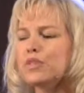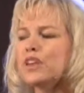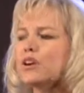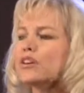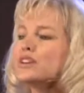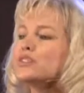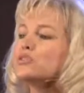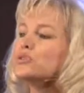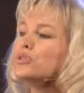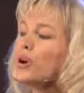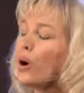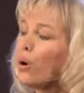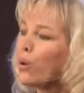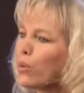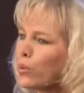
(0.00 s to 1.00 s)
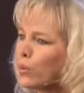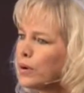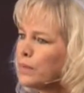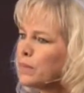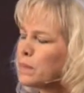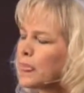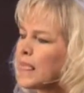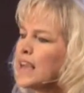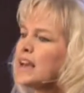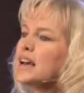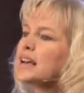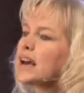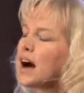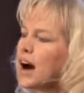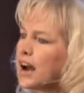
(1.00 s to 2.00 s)
There is no
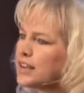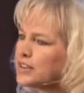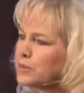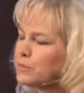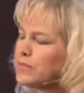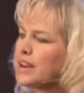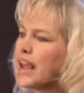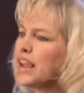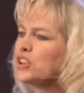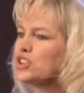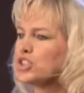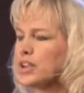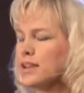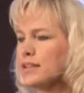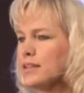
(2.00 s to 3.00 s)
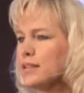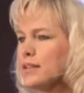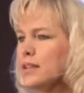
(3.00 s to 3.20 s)
condemnation